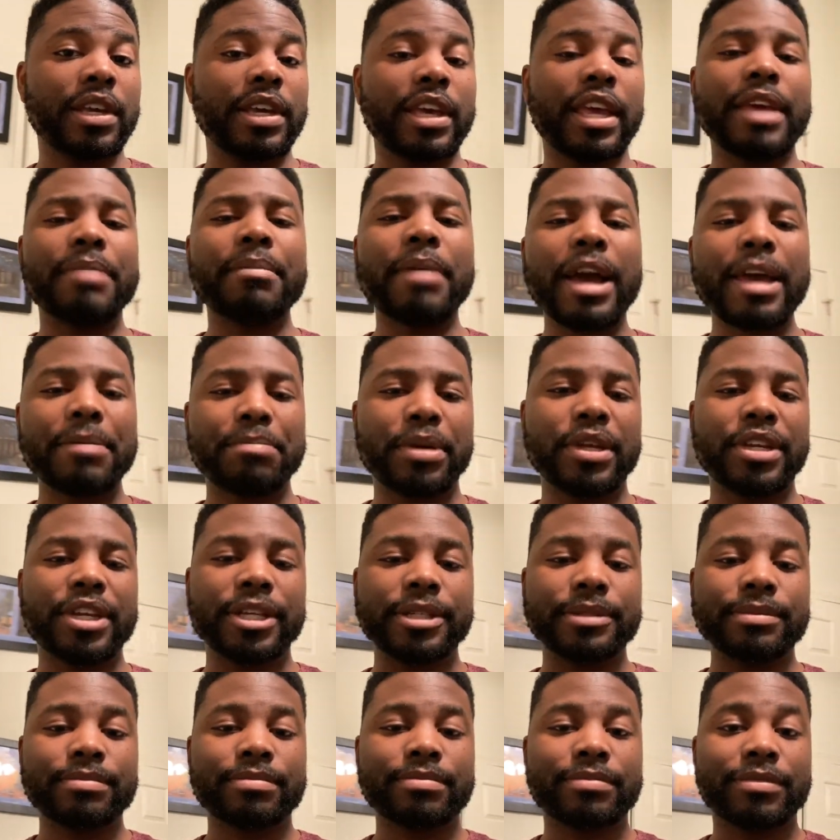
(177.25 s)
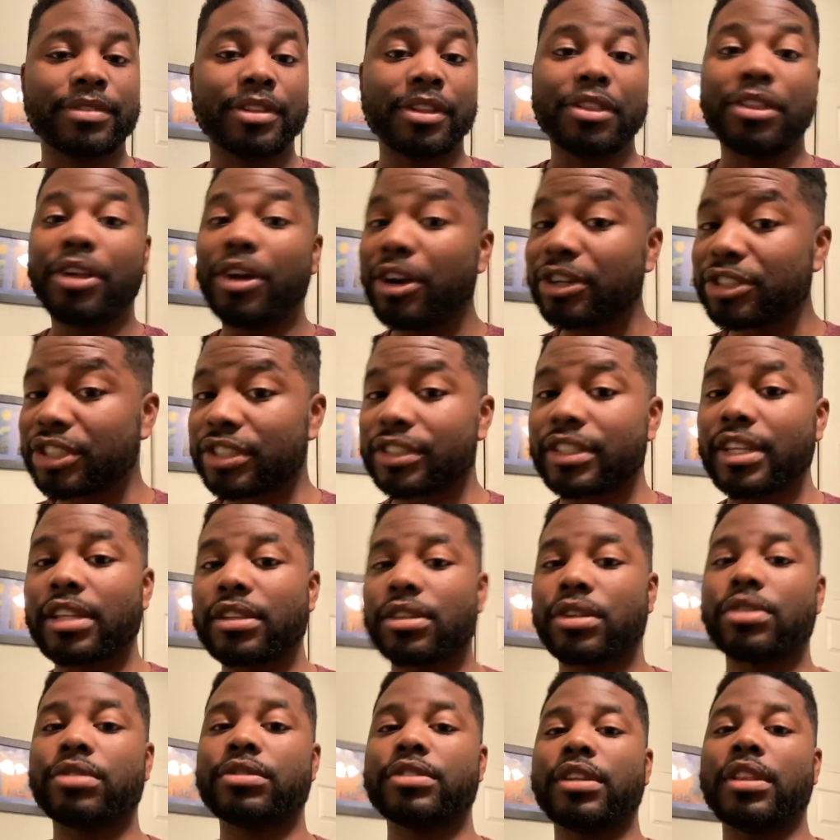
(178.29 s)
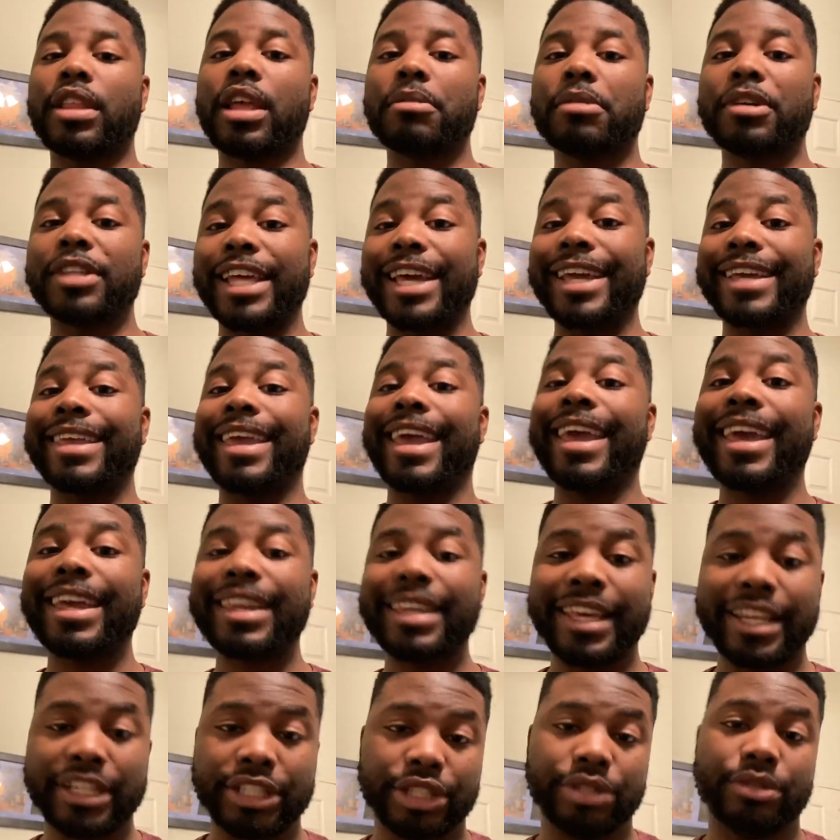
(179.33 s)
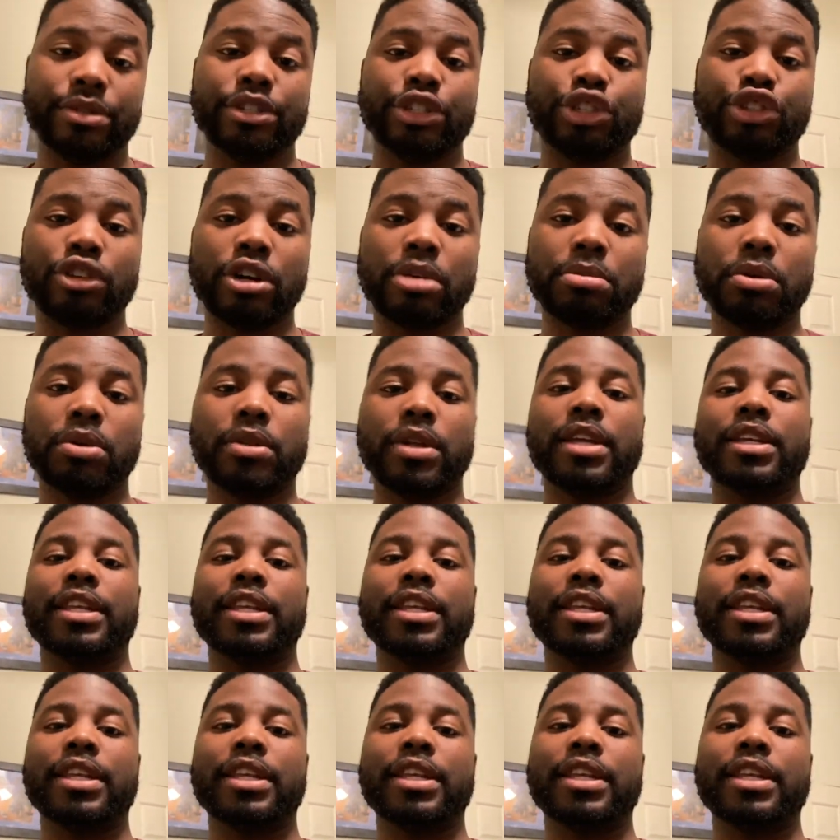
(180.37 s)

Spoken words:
In my opinion, the largest ethical dilemma that can get you in trouble and